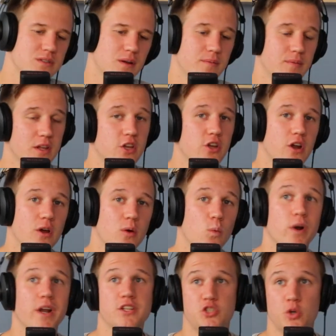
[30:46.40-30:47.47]
You know
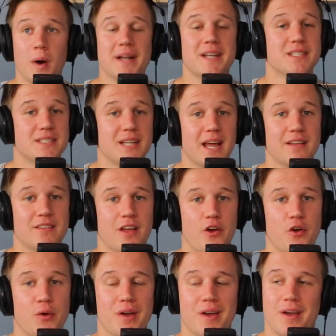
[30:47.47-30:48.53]
what I do understand
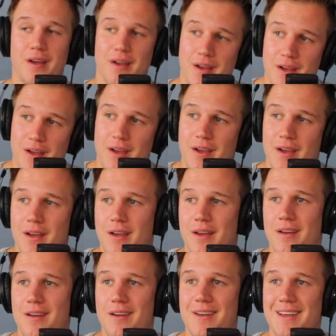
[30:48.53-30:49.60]
though
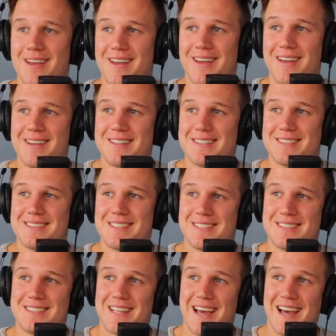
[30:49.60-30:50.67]
is
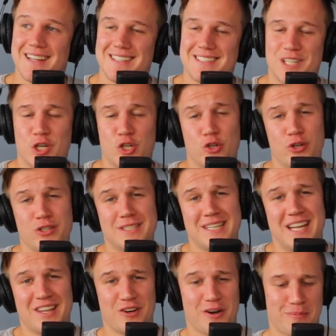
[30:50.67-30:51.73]
this. This concludes
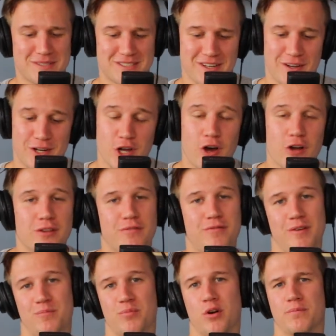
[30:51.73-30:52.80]
another episode of the
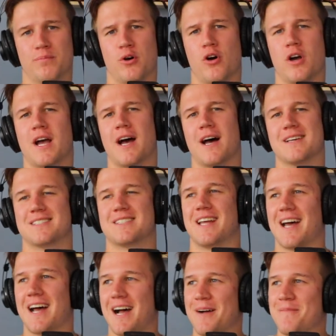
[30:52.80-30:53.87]
Finprov podcast.
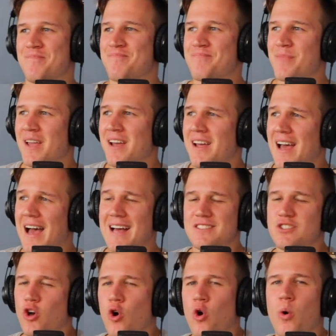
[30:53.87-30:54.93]

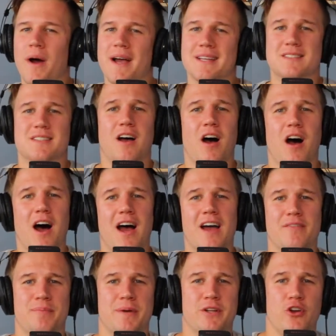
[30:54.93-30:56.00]
As always, I
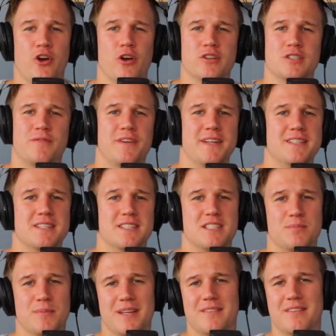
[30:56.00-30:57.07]
have been your host, Finton
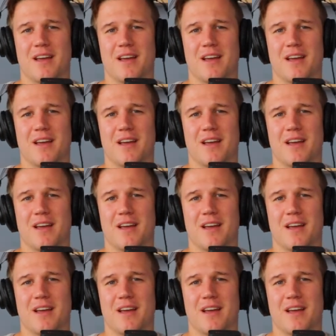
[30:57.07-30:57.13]
Smith.